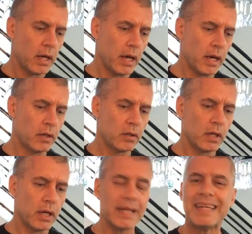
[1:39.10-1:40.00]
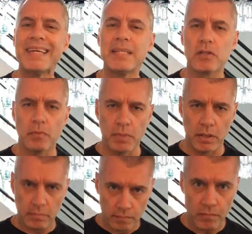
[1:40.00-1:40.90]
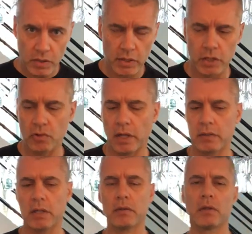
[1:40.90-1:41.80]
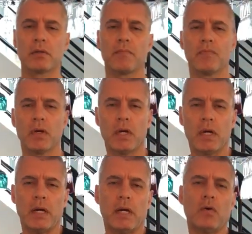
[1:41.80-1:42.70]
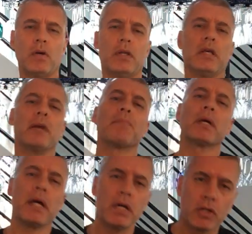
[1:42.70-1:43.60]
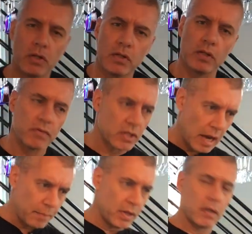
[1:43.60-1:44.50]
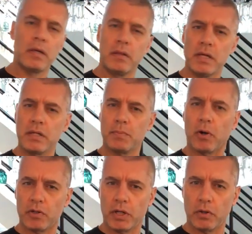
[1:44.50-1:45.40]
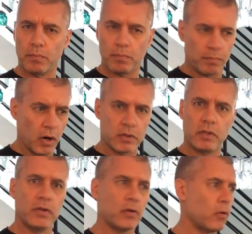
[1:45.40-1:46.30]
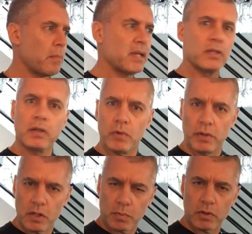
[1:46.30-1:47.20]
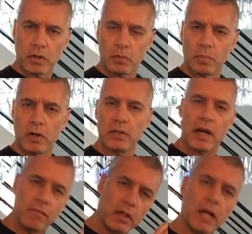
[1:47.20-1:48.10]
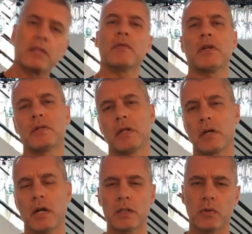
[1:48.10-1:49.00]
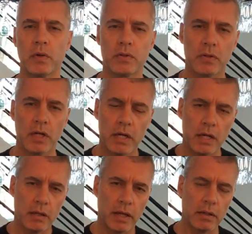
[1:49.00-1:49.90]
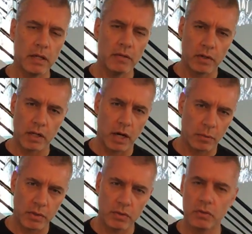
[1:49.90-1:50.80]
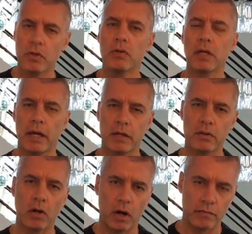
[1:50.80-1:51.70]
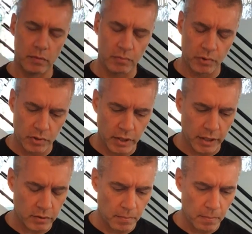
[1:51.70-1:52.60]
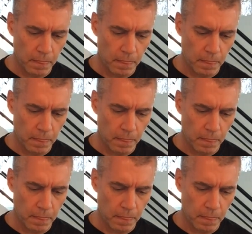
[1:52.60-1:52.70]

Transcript: And it needs to be decentralized like this. The implications of stopping these particular parts of it or messing with these particular parts have lots of unintended consequences that even economists can't often predict.